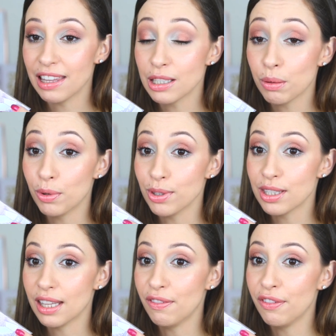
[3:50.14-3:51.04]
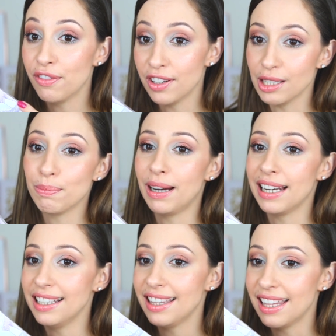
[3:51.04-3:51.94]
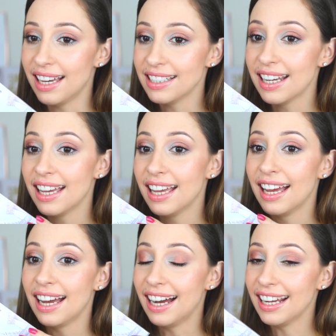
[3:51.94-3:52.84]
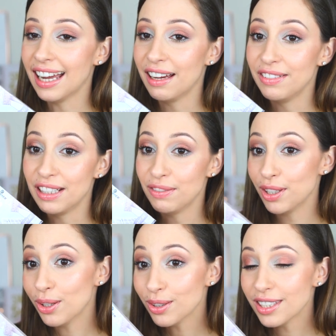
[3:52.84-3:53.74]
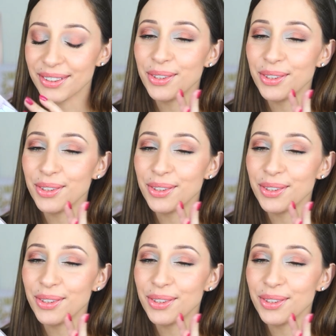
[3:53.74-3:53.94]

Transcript: this was the first palette that I have reviewed.